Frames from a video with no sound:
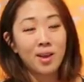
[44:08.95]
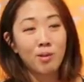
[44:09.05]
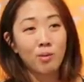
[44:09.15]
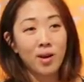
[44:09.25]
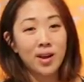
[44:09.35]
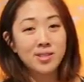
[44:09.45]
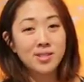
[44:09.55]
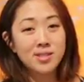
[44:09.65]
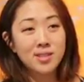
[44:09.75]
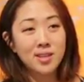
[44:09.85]

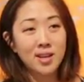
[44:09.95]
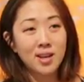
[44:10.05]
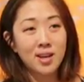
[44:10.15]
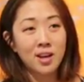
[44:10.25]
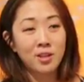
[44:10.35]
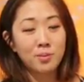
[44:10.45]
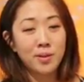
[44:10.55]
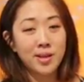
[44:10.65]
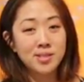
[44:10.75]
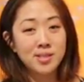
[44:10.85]
Whereas other
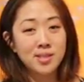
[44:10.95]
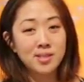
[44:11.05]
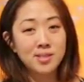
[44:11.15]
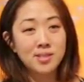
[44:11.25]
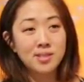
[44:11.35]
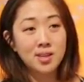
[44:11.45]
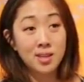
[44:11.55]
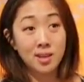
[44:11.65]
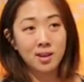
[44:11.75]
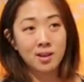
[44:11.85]
places
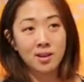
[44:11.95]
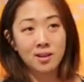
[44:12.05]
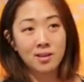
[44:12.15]
here,